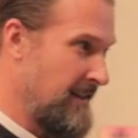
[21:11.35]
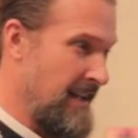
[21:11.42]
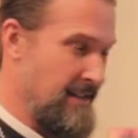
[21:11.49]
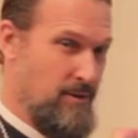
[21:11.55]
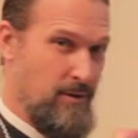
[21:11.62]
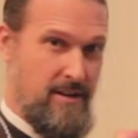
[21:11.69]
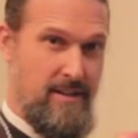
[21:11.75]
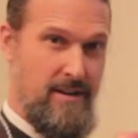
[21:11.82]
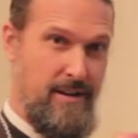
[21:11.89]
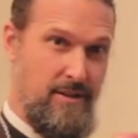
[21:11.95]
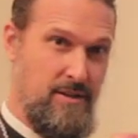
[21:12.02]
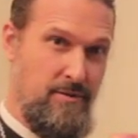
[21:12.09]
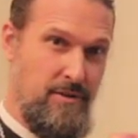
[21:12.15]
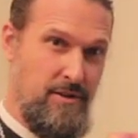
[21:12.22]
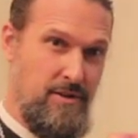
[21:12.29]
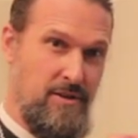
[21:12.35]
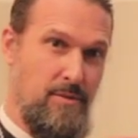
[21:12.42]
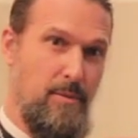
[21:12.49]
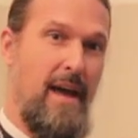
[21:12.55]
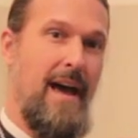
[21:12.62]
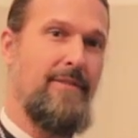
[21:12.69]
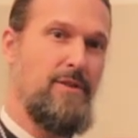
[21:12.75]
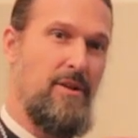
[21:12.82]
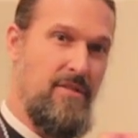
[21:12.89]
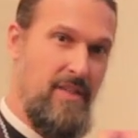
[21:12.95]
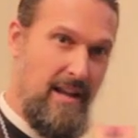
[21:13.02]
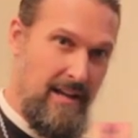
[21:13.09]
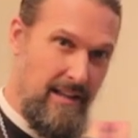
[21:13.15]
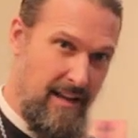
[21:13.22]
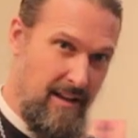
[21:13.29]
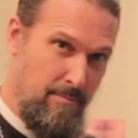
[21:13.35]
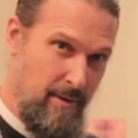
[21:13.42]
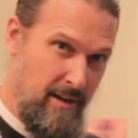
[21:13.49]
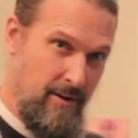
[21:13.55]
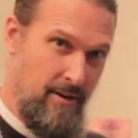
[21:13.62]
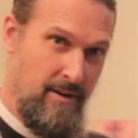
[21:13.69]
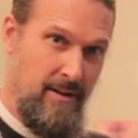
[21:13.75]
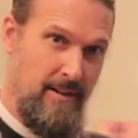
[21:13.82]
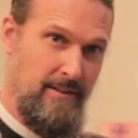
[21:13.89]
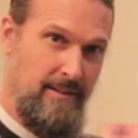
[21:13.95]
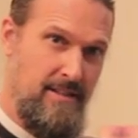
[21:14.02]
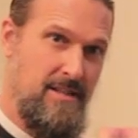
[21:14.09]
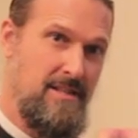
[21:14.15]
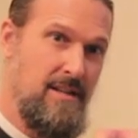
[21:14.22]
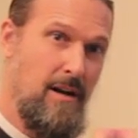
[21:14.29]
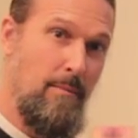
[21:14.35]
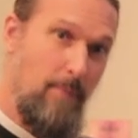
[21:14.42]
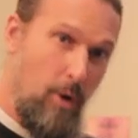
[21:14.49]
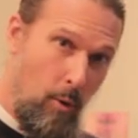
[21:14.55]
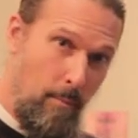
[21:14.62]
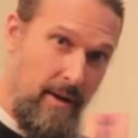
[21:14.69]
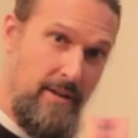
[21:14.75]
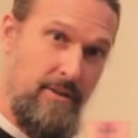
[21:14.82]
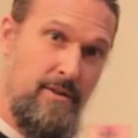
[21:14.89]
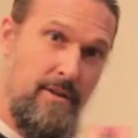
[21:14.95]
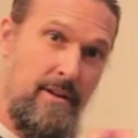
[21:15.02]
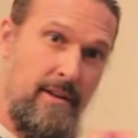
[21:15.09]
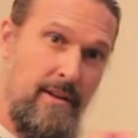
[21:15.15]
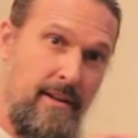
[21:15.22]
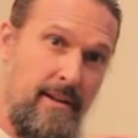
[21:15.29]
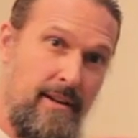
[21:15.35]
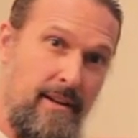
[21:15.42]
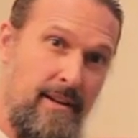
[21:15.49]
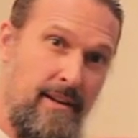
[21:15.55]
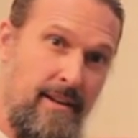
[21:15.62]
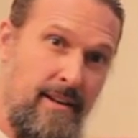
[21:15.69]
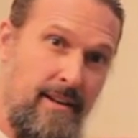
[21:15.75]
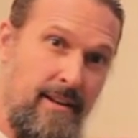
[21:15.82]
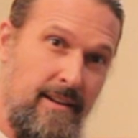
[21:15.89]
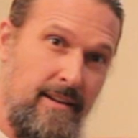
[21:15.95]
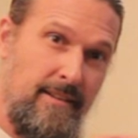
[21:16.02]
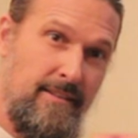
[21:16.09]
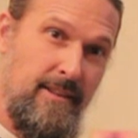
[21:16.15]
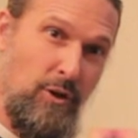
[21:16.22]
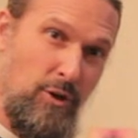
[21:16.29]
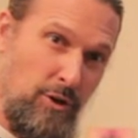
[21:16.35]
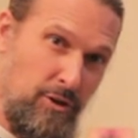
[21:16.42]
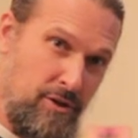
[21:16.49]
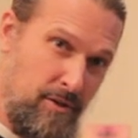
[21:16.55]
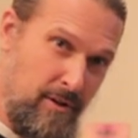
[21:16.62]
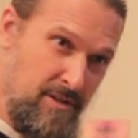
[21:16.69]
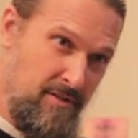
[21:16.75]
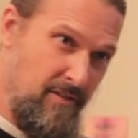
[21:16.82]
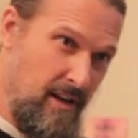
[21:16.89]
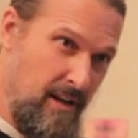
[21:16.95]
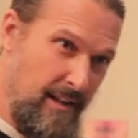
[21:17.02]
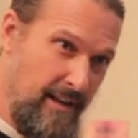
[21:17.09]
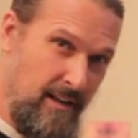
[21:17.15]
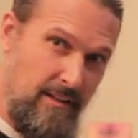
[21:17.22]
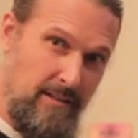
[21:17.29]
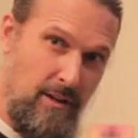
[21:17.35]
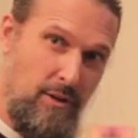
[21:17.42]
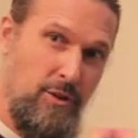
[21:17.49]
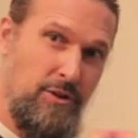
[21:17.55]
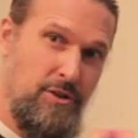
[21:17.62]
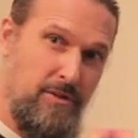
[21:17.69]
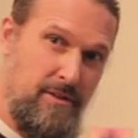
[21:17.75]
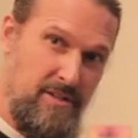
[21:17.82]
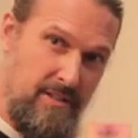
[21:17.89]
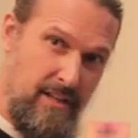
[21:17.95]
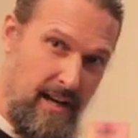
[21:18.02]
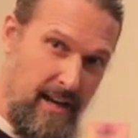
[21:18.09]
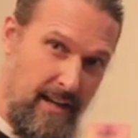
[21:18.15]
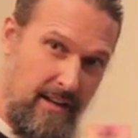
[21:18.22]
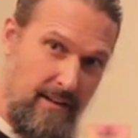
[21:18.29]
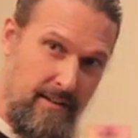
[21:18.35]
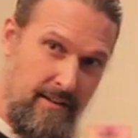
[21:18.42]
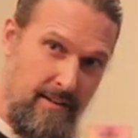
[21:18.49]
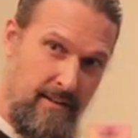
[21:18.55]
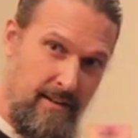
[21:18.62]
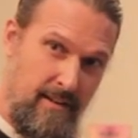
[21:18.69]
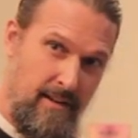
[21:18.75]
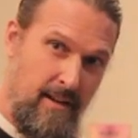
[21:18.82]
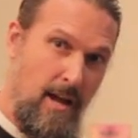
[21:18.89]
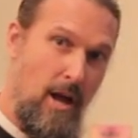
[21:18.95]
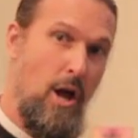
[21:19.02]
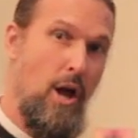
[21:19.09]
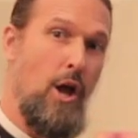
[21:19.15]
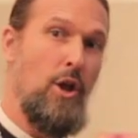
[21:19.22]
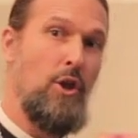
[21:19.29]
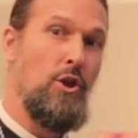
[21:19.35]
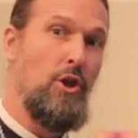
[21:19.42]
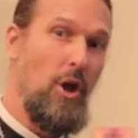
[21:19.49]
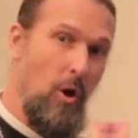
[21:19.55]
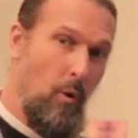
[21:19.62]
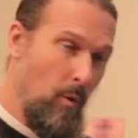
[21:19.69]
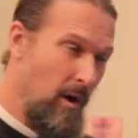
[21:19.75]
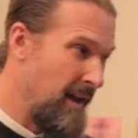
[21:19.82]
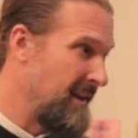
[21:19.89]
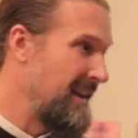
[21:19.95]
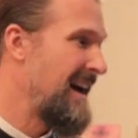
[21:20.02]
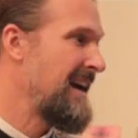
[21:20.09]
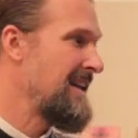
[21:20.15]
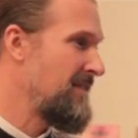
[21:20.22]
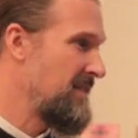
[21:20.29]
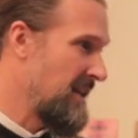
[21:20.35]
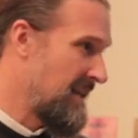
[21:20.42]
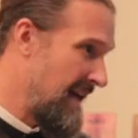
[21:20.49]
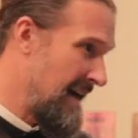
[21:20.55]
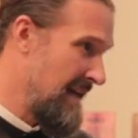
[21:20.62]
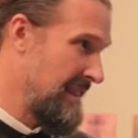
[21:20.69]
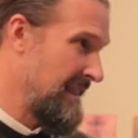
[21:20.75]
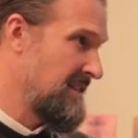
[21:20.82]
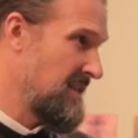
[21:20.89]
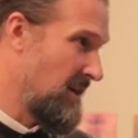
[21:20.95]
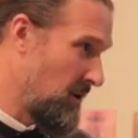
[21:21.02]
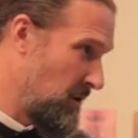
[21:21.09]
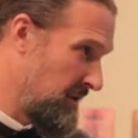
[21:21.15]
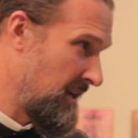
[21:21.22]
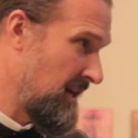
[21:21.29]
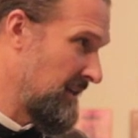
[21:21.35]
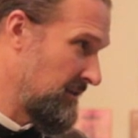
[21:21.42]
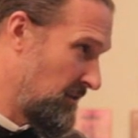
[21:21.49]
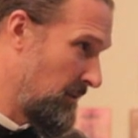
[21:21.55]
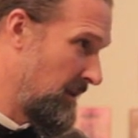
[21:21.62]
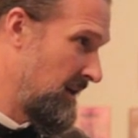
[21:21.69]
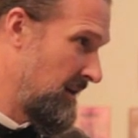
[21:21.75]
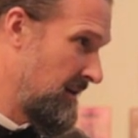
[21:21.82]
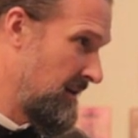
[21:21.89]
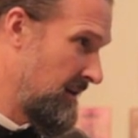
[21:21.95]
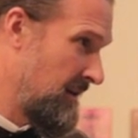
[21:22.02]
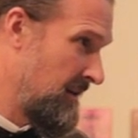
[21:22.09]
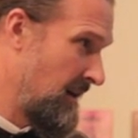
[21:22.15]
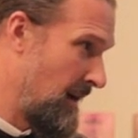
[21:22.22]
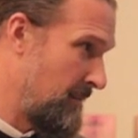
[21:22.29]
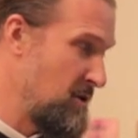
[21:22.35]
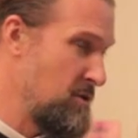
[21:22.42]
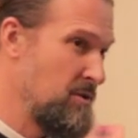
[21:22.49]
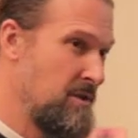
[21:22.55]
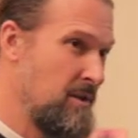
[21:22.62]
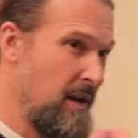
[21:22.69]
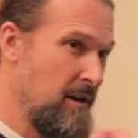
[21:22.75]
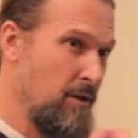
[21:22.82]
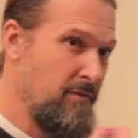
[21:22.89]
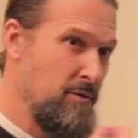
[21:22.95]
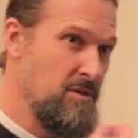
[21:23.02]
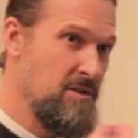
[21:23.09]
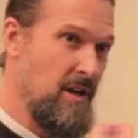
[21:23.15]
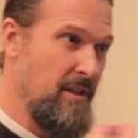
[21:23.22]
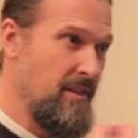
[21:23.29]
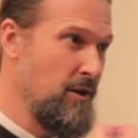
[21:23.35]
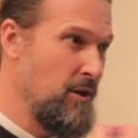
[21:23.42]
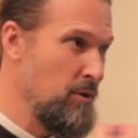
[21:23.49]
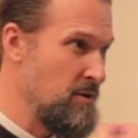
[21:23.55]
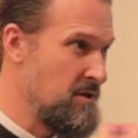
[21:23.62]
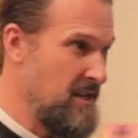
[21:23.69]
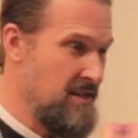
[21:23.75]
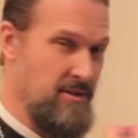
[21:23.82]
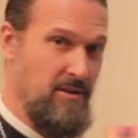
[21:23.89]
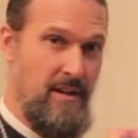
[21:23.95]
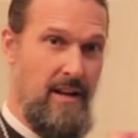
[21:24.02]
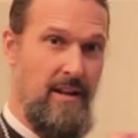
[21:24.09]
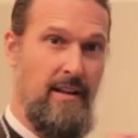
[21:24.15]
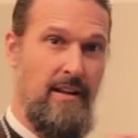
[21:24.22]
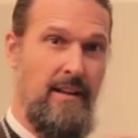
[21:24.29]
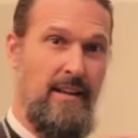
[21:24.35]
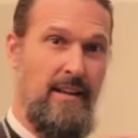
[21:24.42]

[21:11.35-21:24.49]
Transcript: as Orthodox Christians. We have to think a lot bigger. This is our moment. The culture is falling. The culture is dying. No one, not even the Catholics, are holding on to it. I mean, I don't know if you saw the news yesterday,